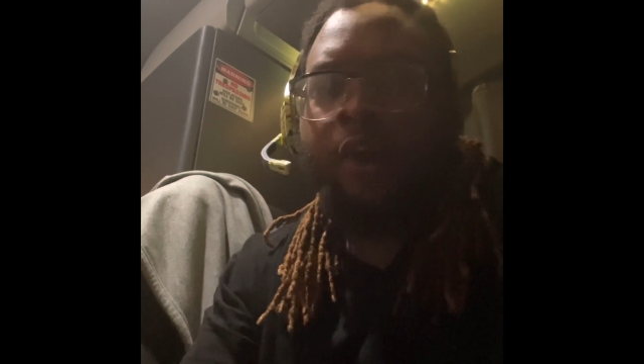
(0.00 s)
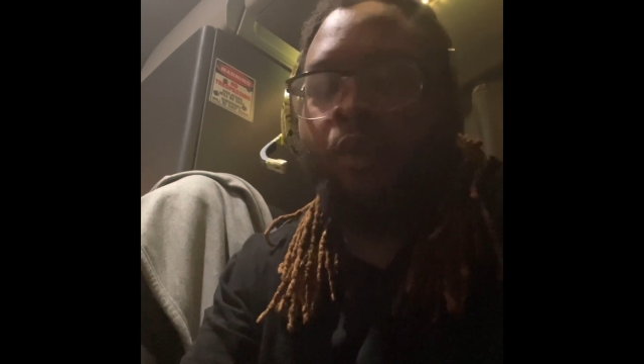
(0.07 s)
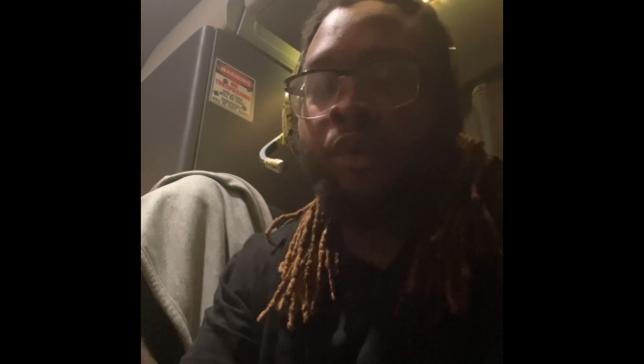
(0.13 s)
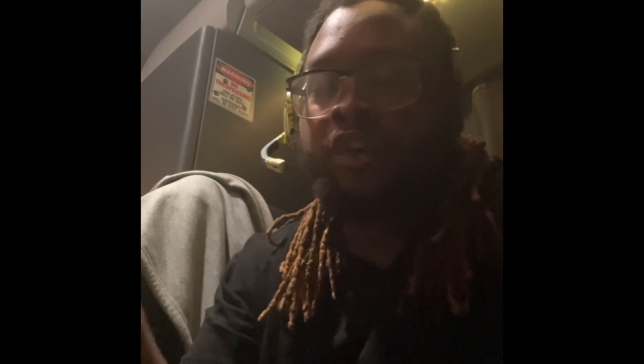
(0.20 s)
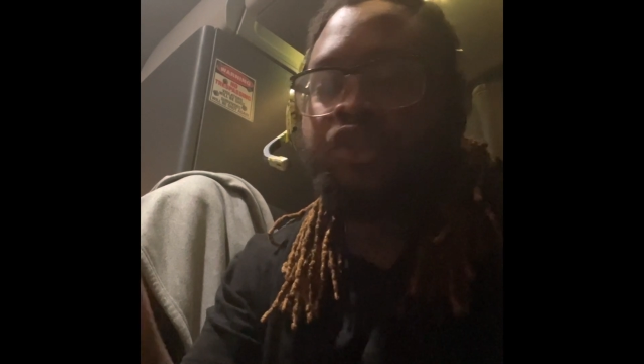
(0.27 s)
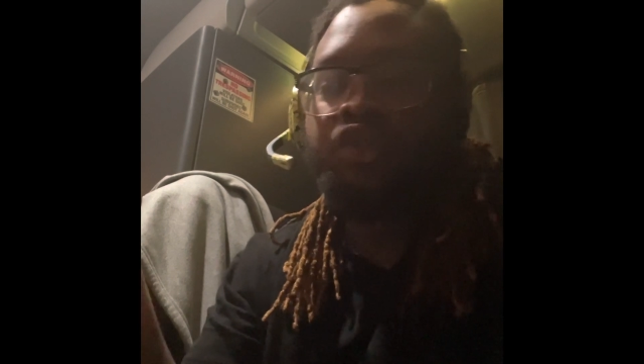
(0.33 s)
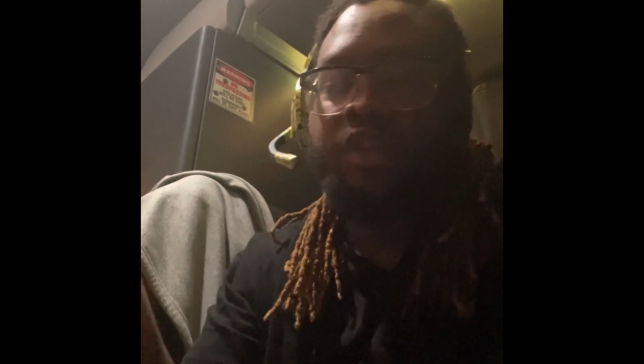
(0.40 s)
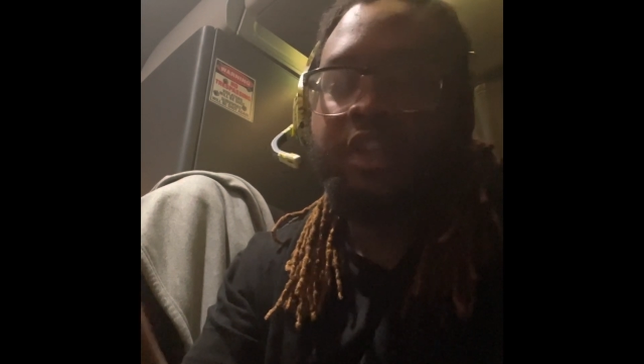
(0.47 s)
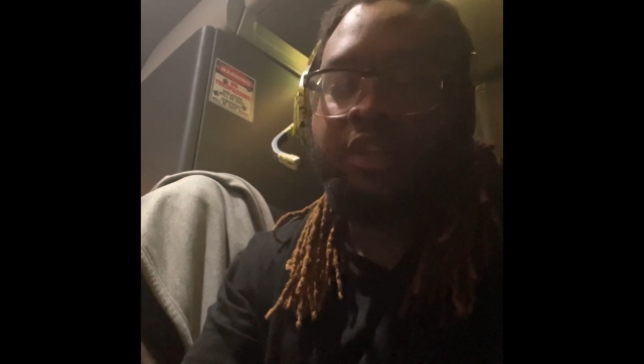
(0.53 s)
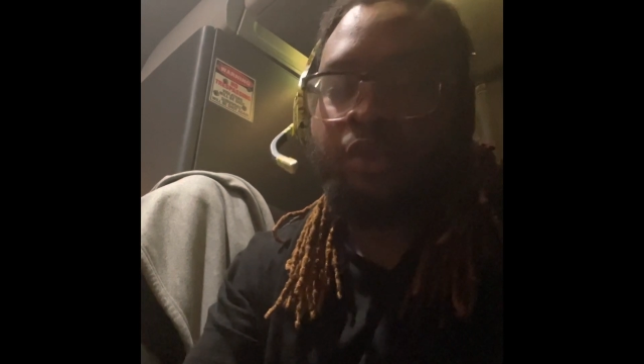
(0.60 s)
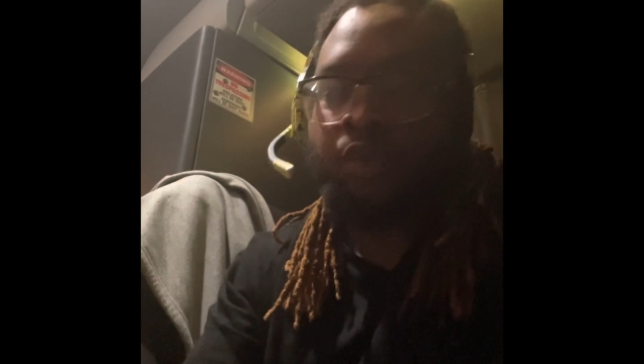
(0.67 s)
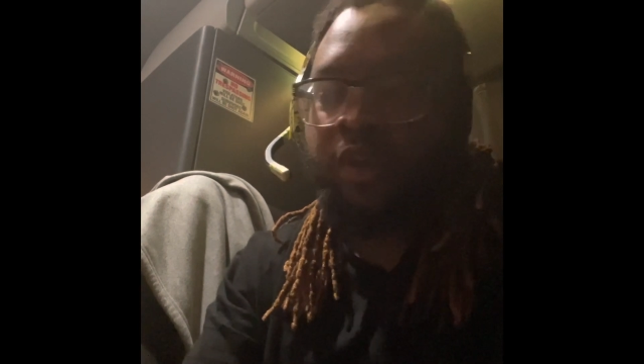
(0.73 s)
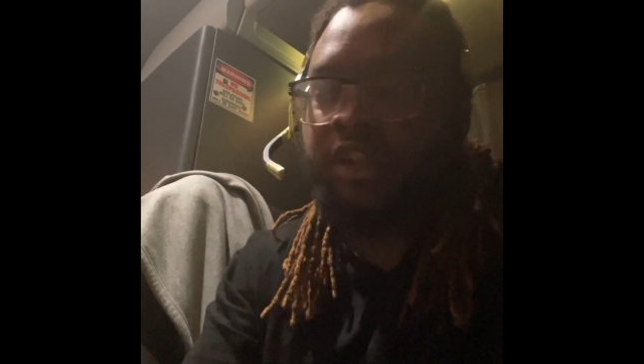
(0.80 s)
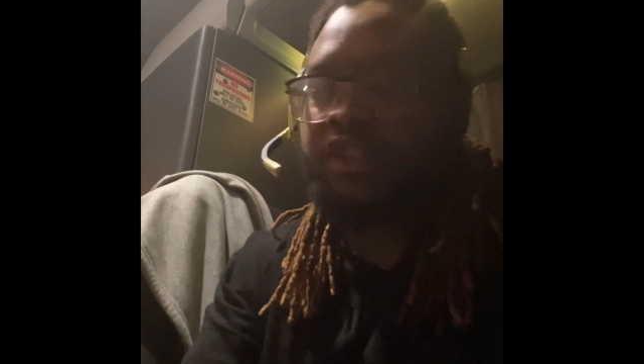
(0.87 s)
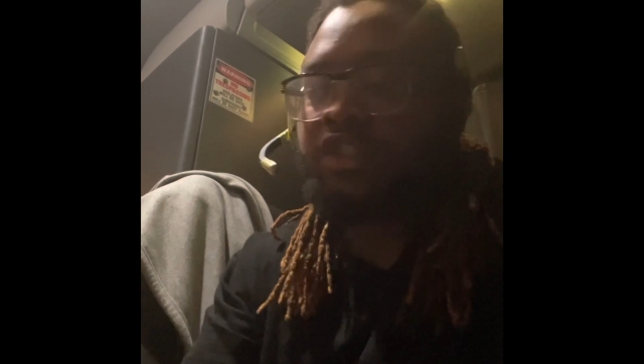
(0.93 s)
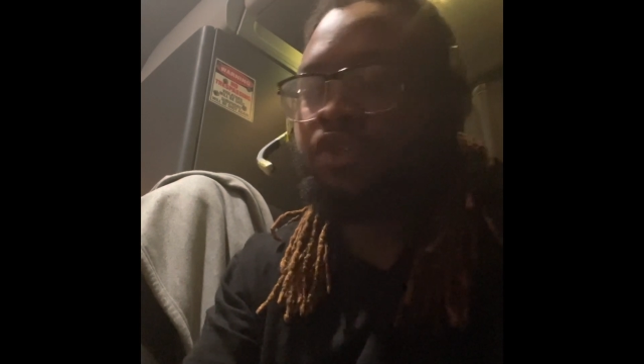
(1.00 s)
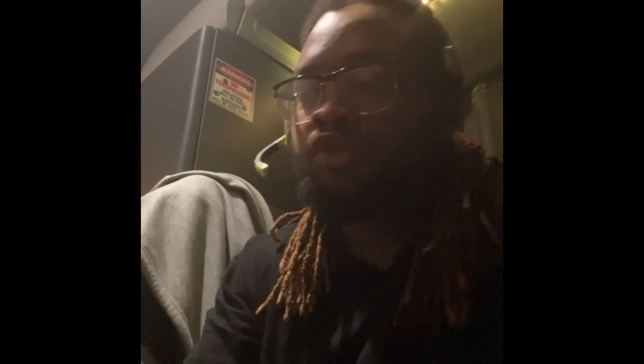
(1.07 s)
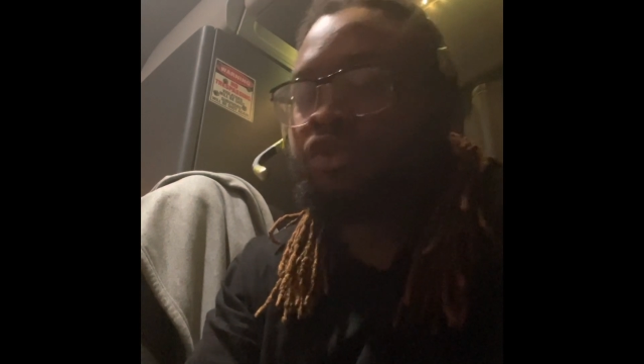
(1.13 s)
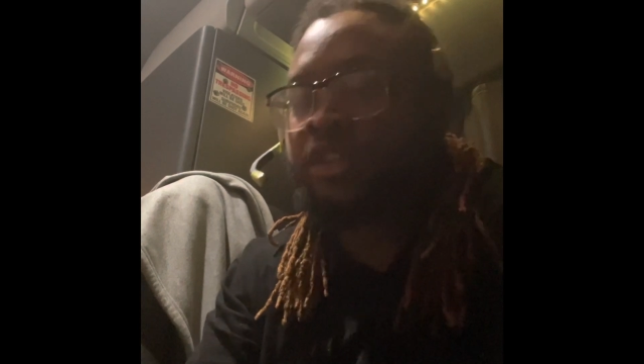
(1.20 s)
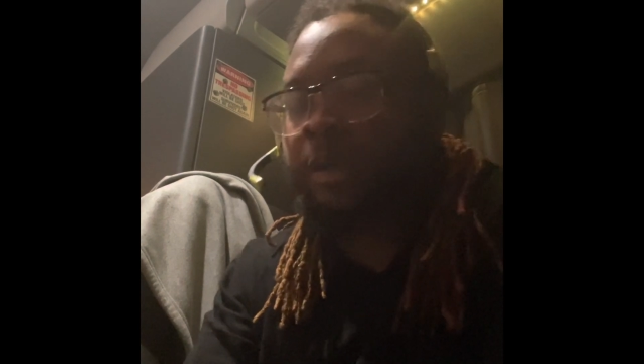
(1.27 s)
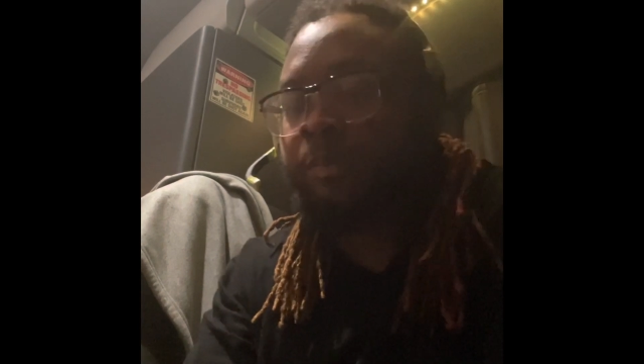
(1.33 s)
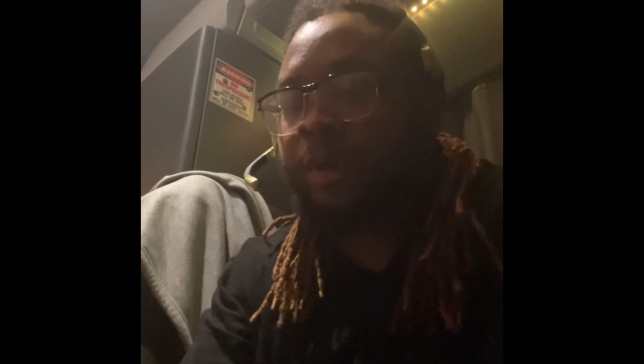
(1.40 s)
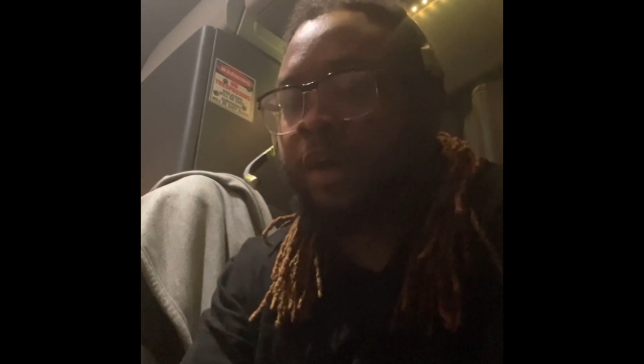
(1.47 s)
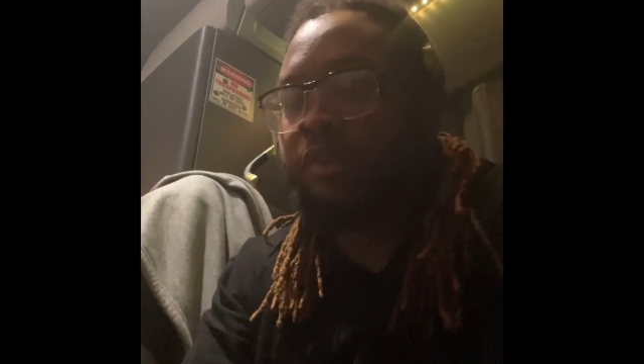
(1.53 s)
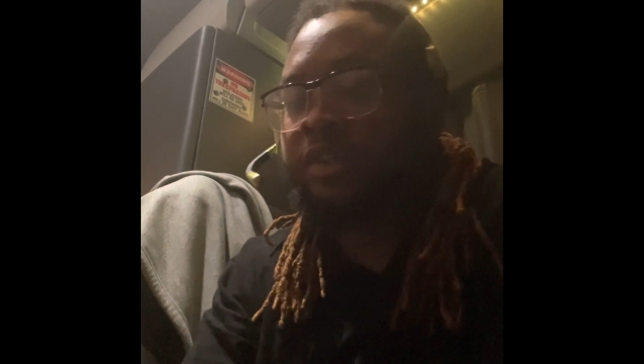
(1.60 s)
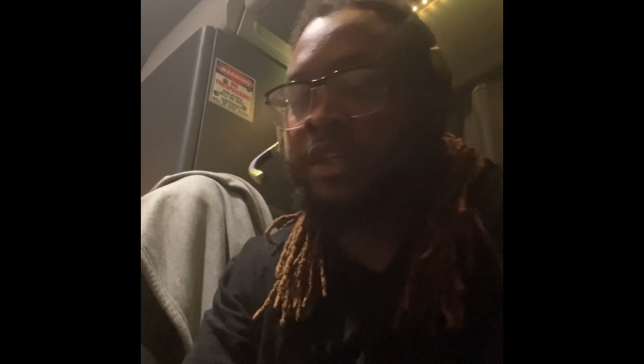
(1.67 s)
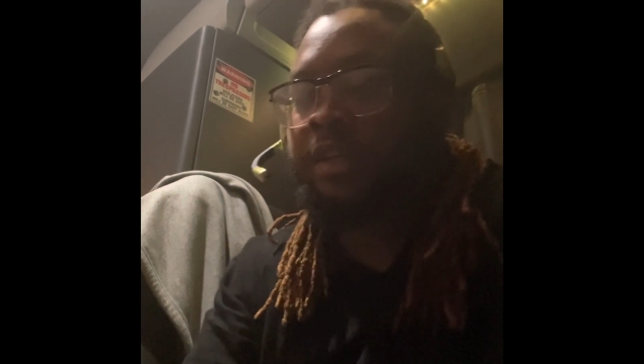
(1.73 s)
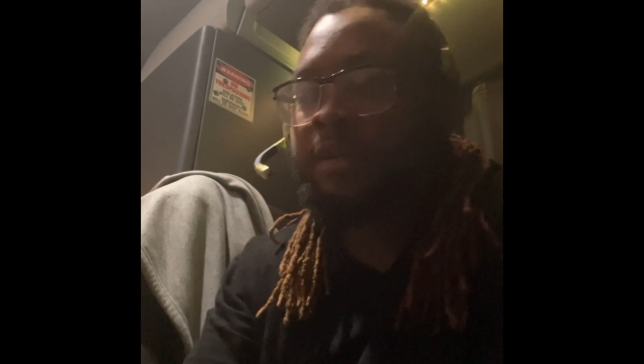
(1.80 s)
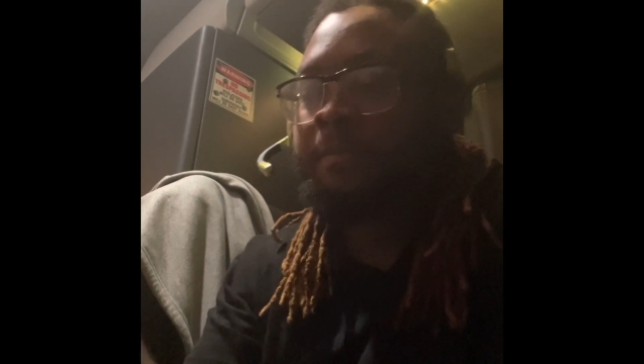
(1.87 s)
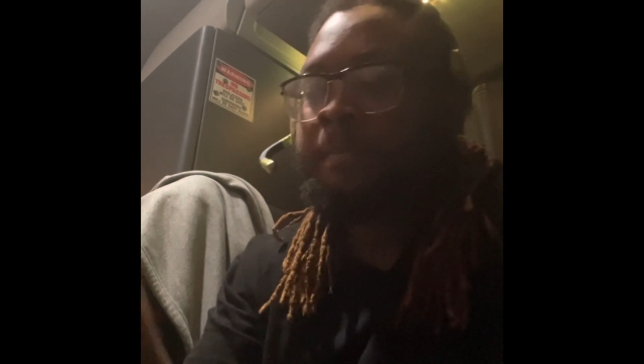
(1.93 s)
Once you get the rushing, you jump all
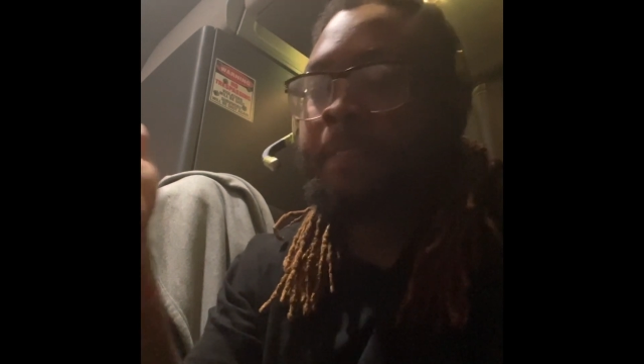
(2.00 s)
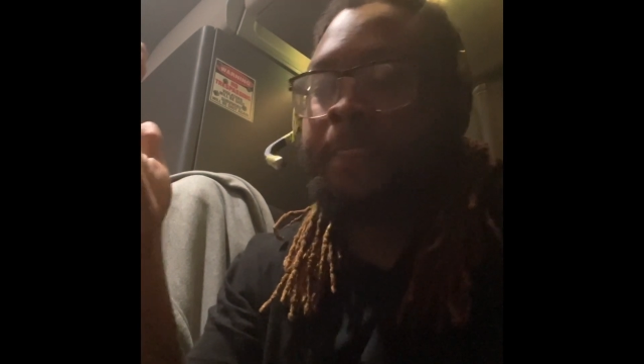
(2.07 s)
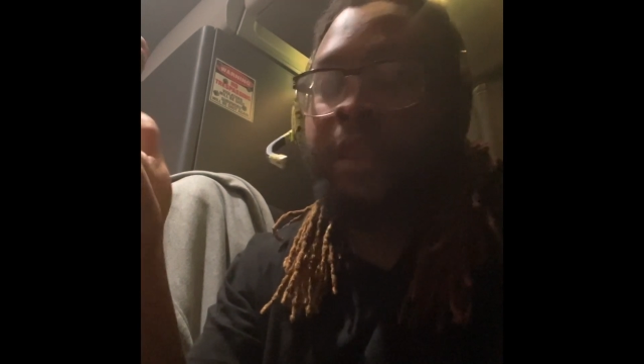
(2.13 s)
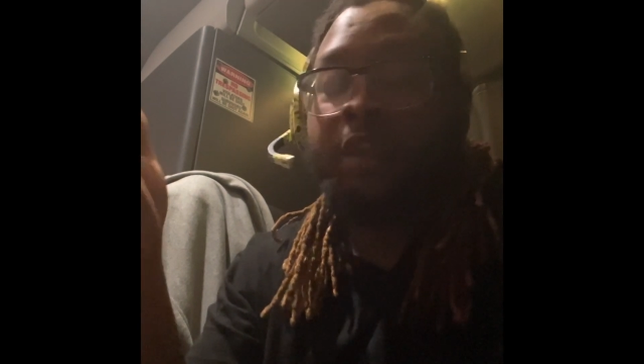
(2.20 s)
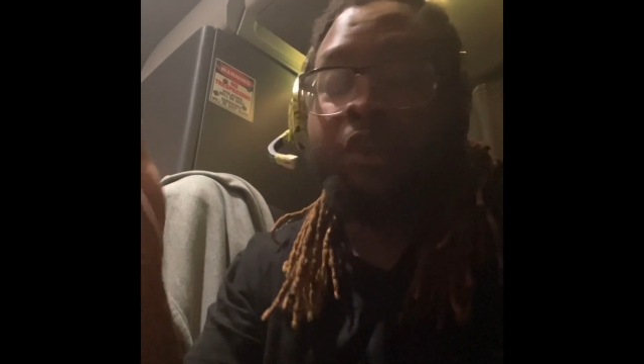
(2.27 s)
the and